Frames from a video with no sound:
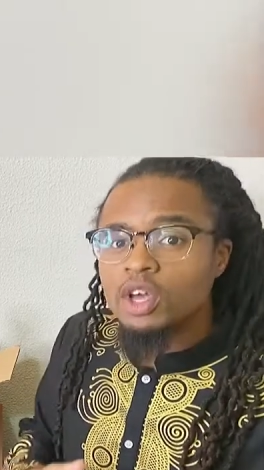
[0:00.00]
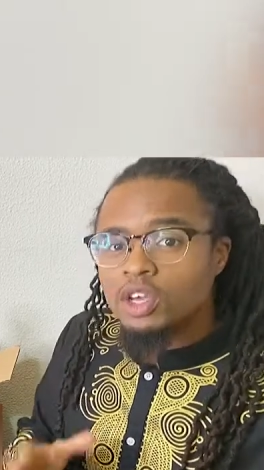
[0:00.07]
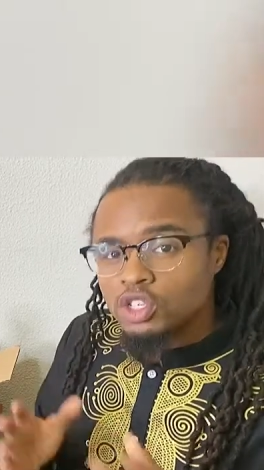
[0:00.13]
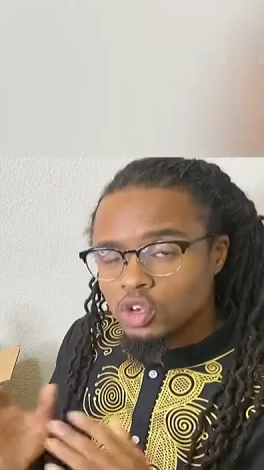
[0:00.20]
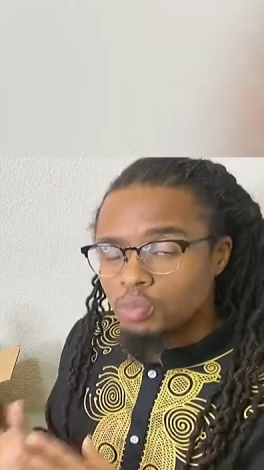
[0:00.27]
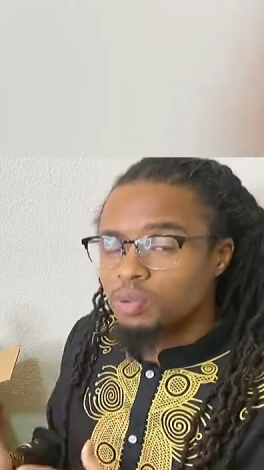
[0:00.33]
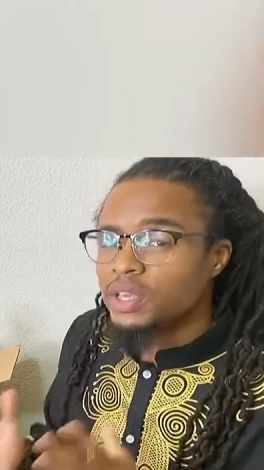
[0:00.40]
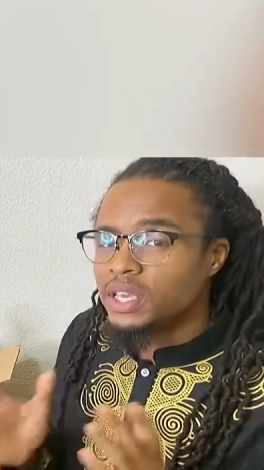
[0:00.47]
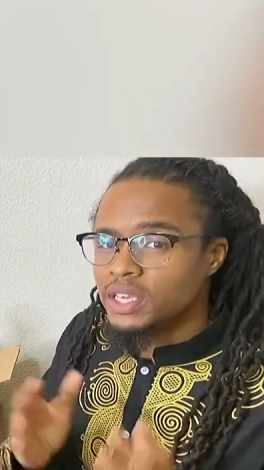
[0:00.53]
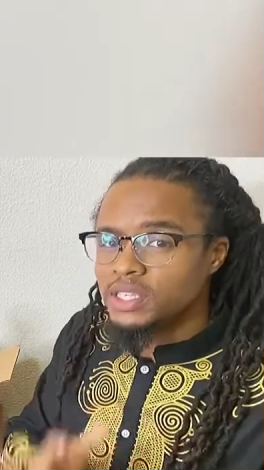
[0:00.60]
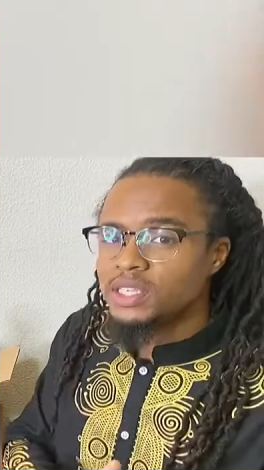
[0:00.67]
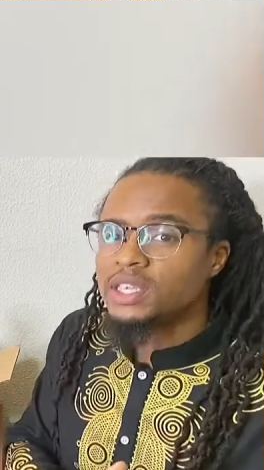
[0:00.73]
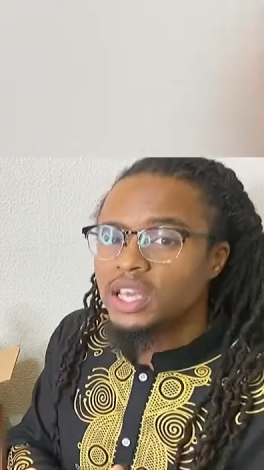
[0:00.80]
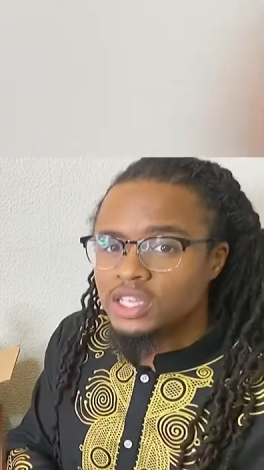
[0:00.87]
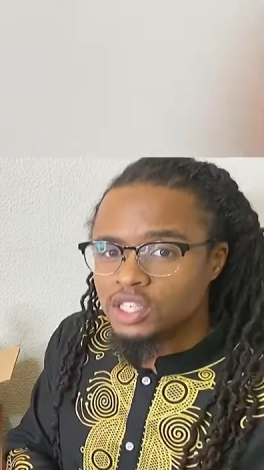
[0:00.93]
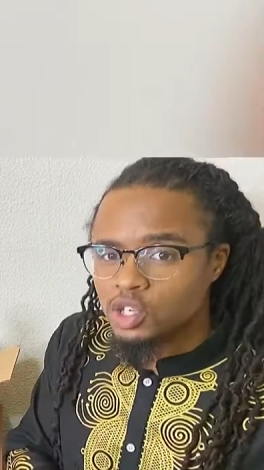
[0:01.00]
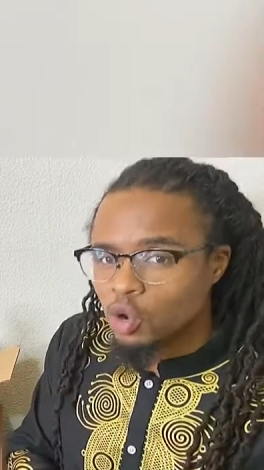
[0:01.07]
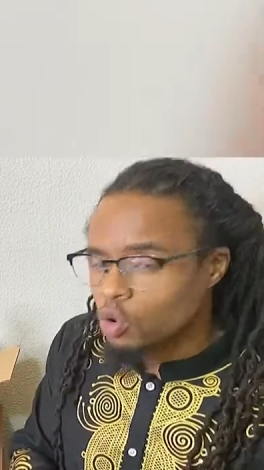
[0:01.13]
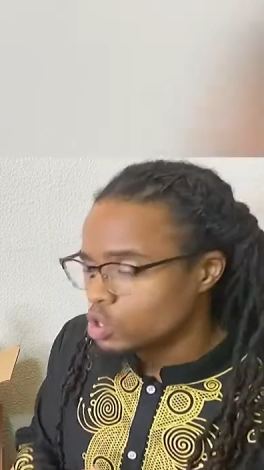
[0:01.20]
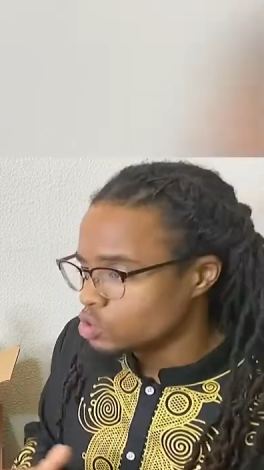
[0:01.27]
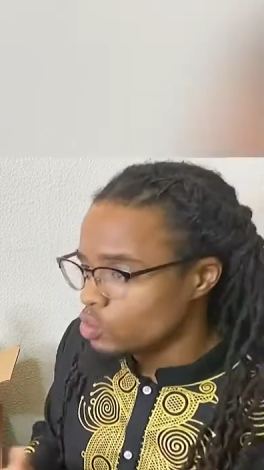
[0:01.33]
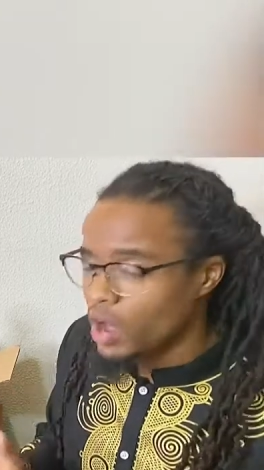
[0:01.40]
So please get
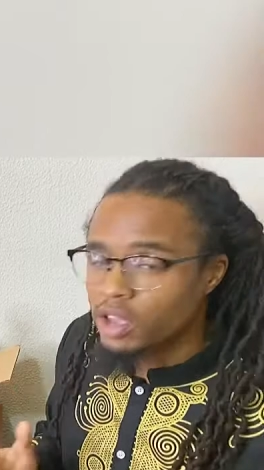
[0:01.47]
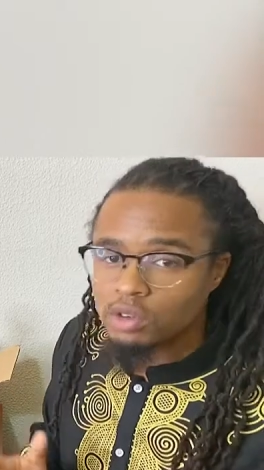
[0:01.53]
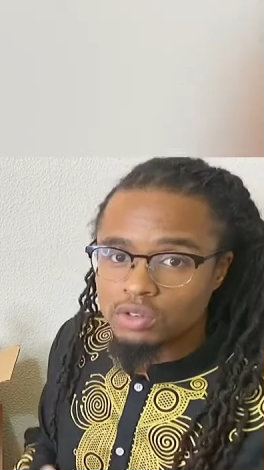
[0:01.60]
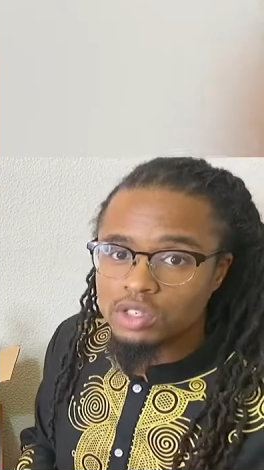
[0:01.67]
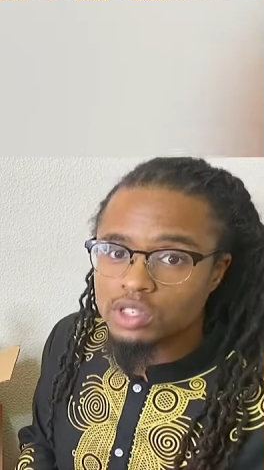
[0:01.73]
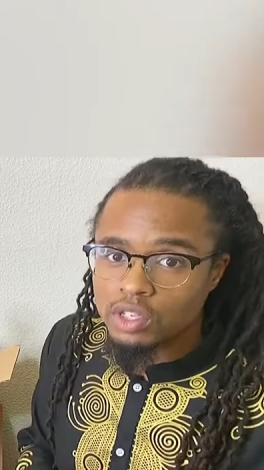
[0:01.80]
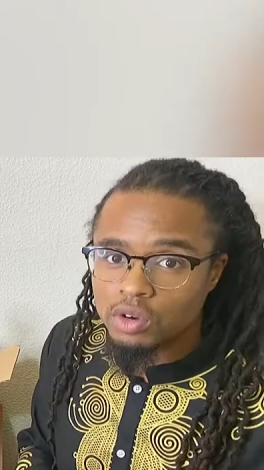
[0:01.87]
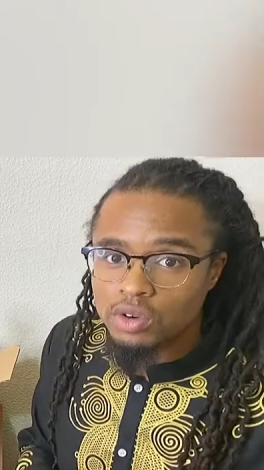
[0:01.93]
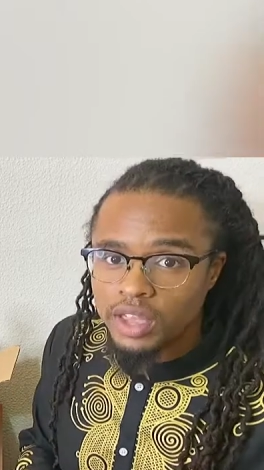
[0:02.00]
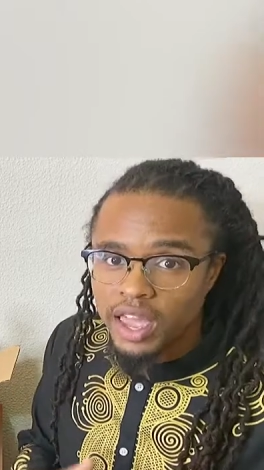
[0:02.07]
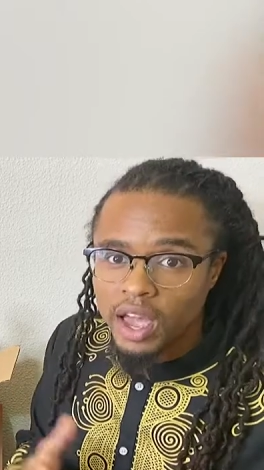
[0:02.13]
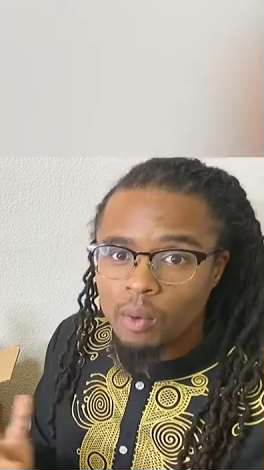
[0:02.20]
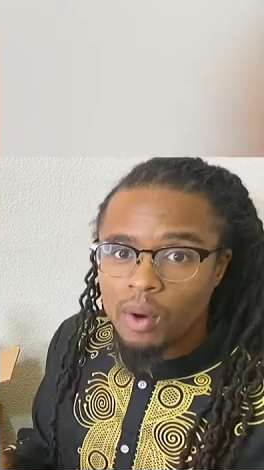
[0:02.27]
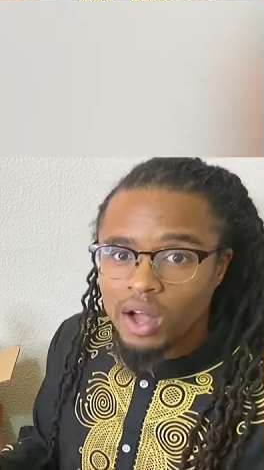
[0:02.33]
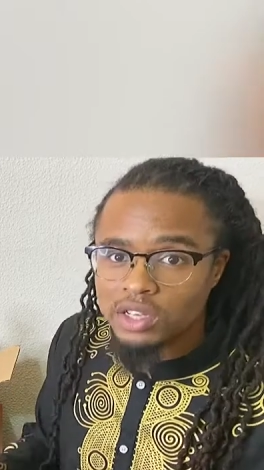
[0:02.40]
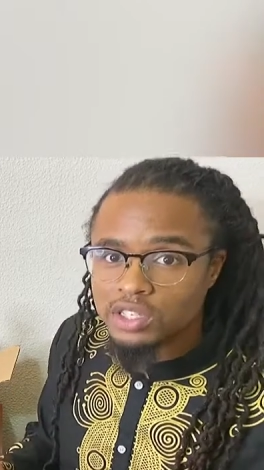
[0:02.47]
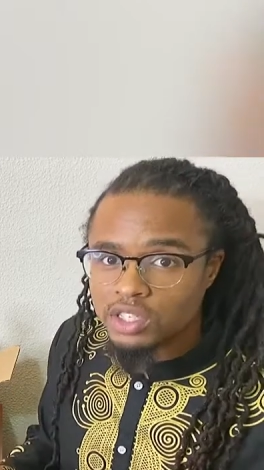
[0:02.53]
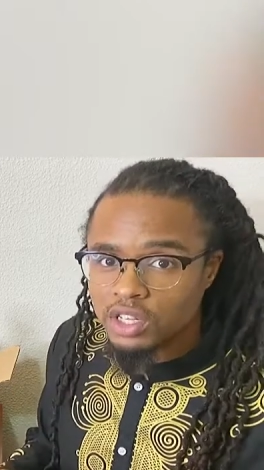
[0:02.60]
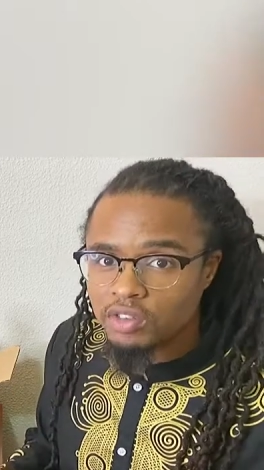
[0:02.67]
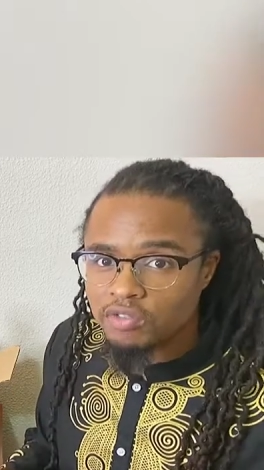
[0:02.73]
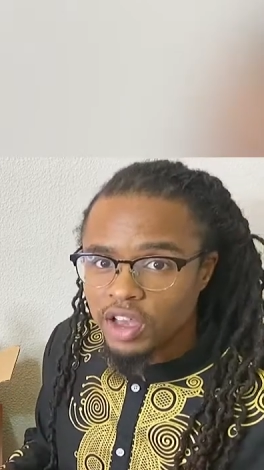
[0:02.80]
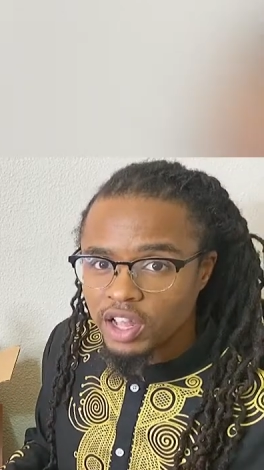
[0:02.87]
yours while you still can, while it's
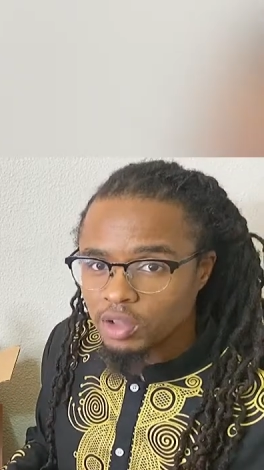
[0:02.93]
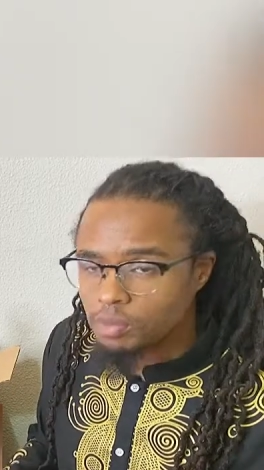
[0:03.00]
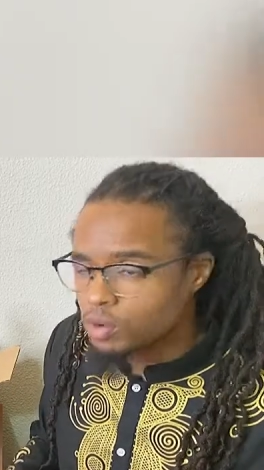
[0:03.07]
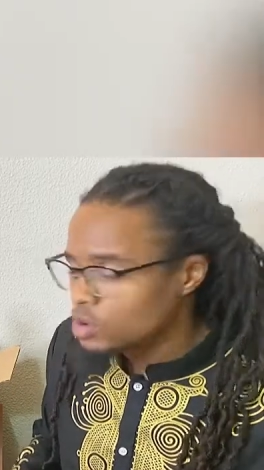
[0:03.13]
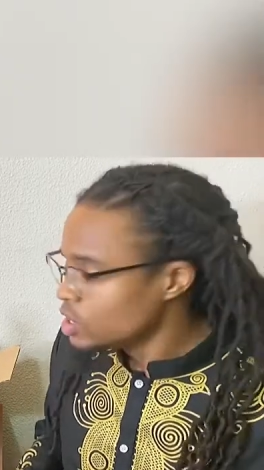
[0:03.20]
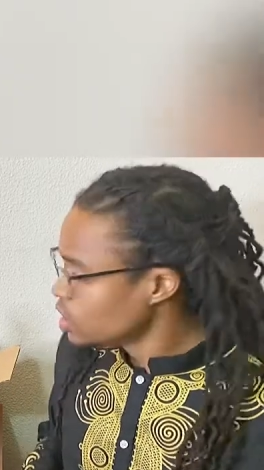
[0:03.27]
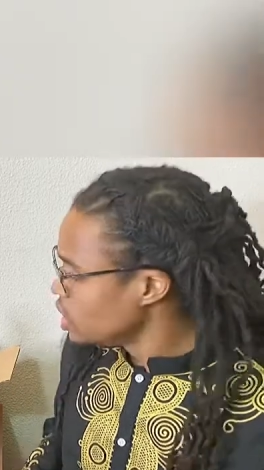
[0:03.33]
still available.